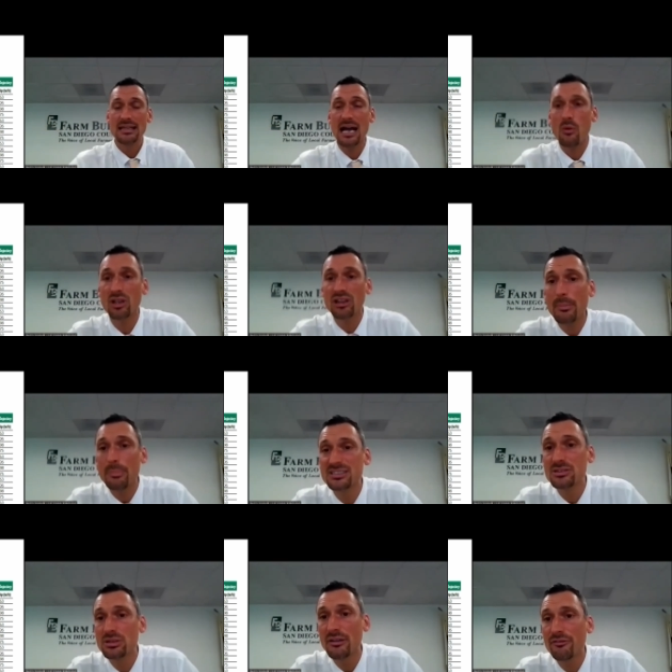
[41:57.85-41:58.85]
Now, what
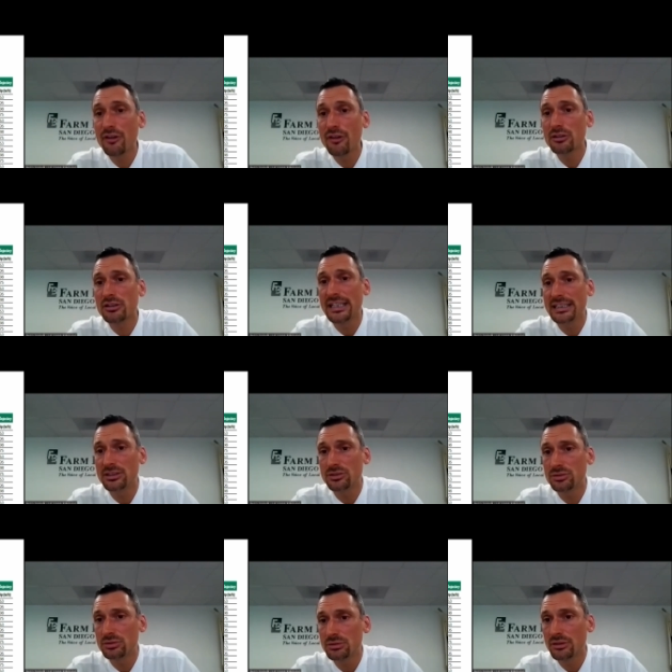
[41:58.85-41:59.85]
happens to the flow rate?
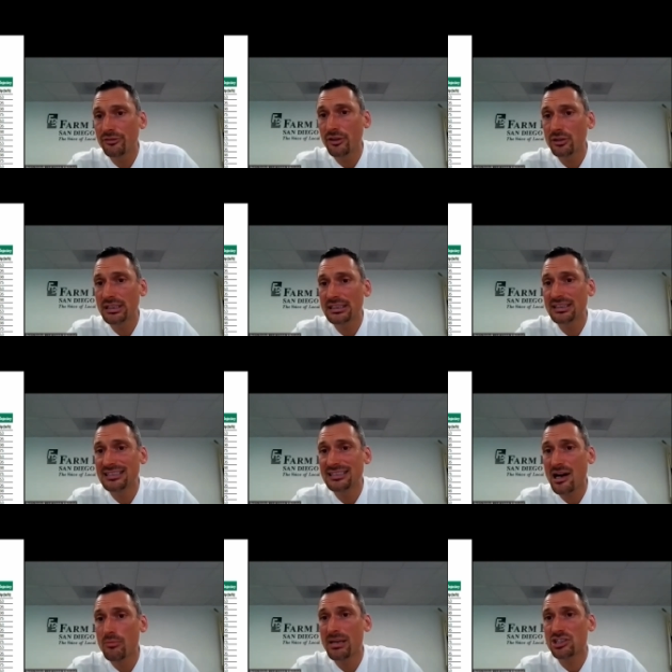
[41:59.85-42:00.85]
The flow rate is
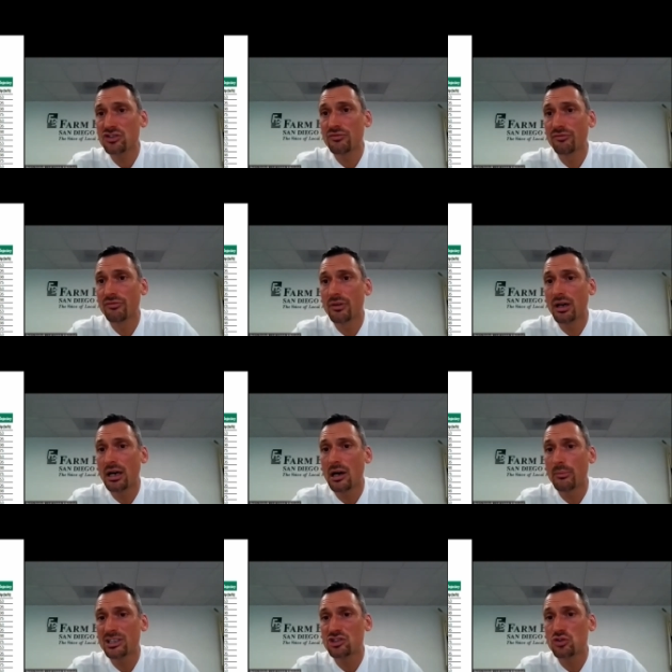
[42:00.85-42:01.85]
how much
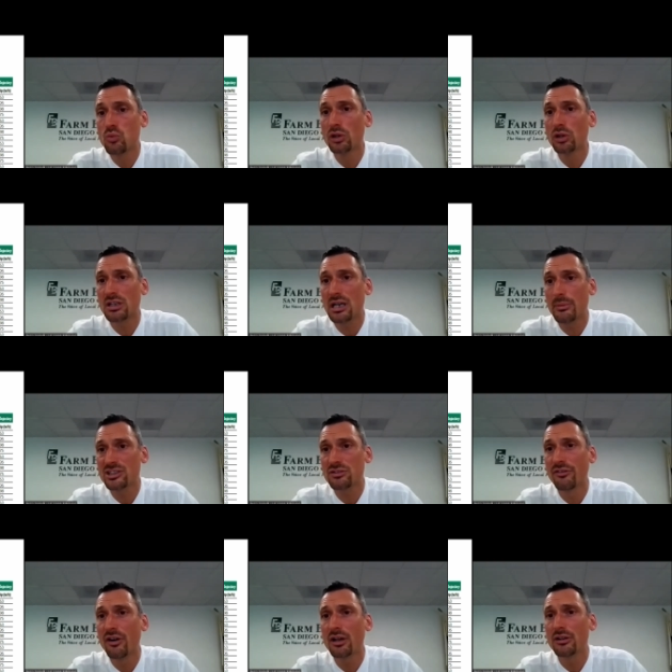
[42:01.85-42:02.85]
how much water, how
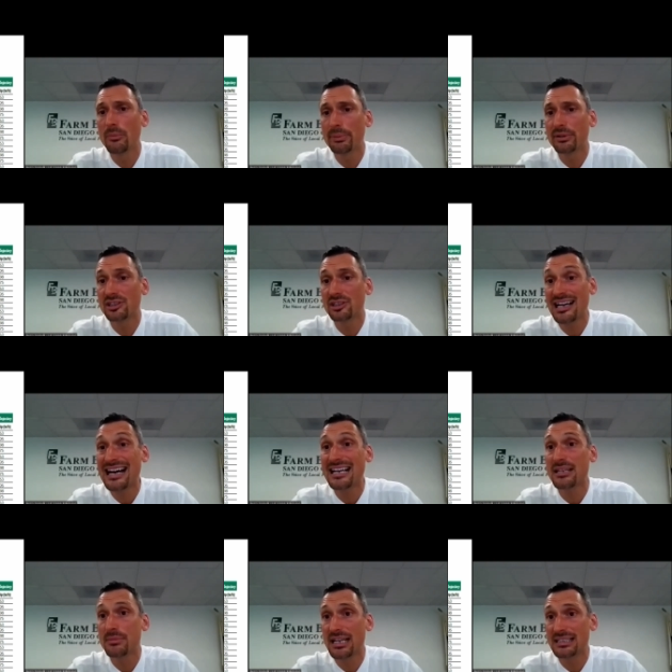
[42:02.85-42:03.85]
much volume per
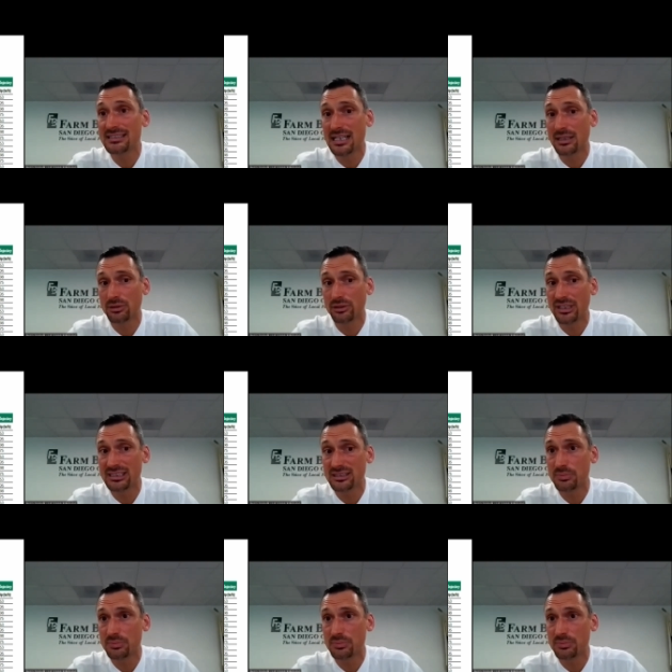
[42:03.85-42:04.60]
time gets out of that